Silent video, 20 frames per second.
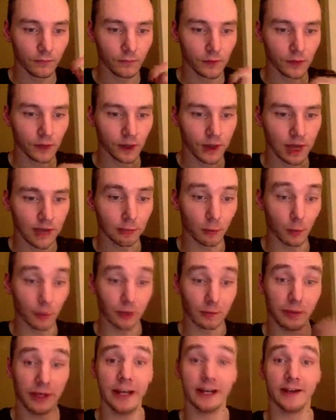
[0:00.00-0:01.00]
happen when the
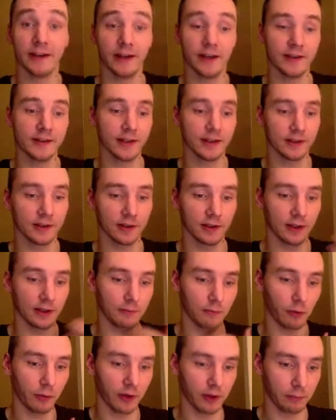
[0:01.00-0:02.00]
player dies. That's
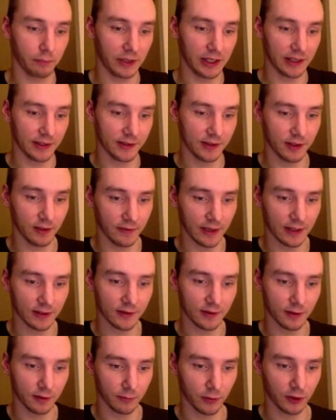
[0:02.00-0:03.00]
probably the biggest event
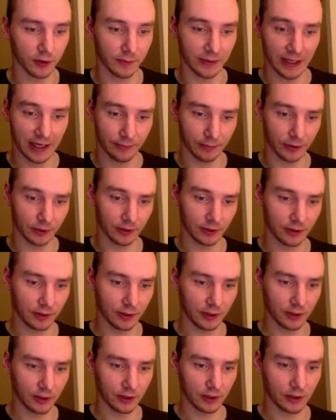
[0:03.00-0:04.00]
that can possibly happen.
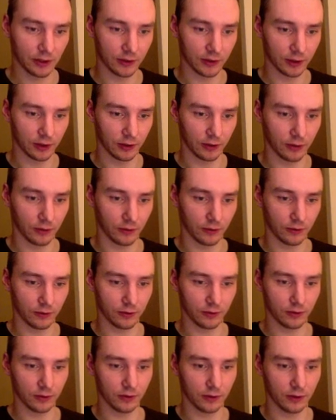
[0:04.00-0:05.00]
So
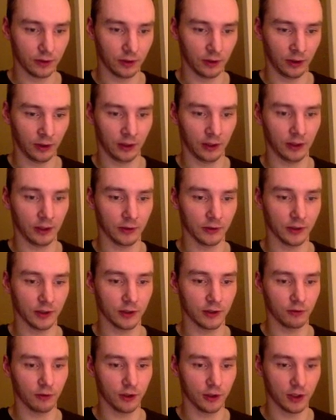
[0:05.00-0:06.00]
here, so
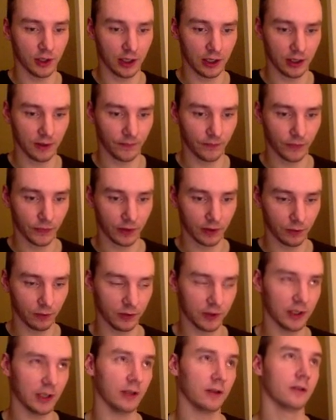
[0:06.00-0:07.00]
screen shake, we
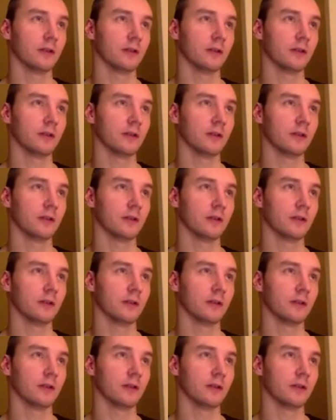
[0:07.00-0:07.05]
said